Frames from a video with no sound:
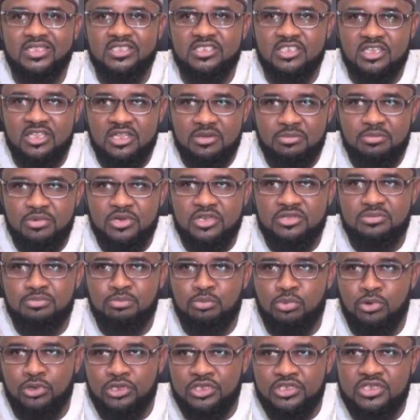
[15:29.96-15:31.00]

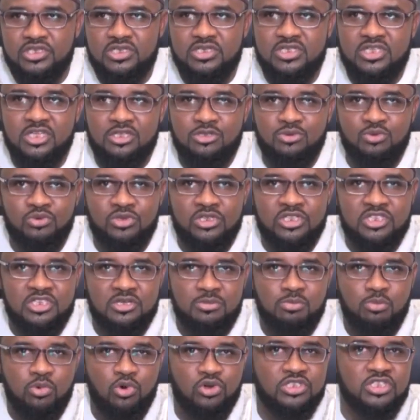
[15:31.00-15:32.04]
deliberate policies that will
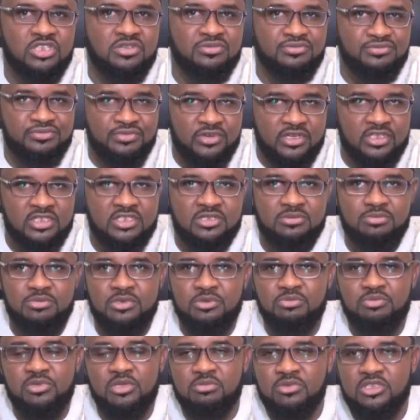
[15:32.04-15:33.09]
support effective
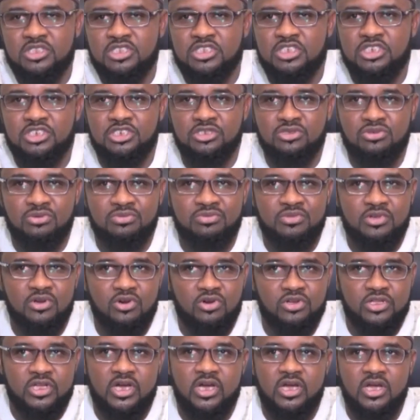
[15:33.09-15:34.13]
implementation of the
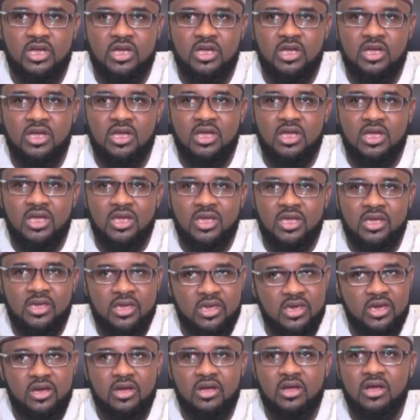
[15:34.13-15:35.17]
order.
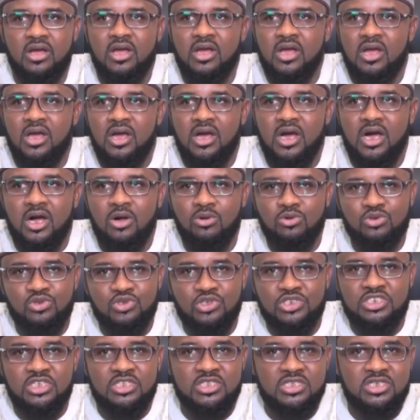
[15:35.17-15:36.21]
Here, I will
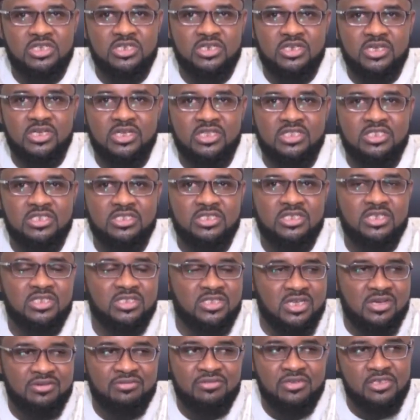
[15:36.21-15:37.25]
suggest creating
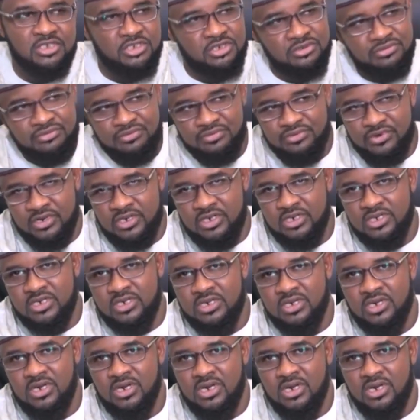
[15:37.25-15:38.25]
intervention fund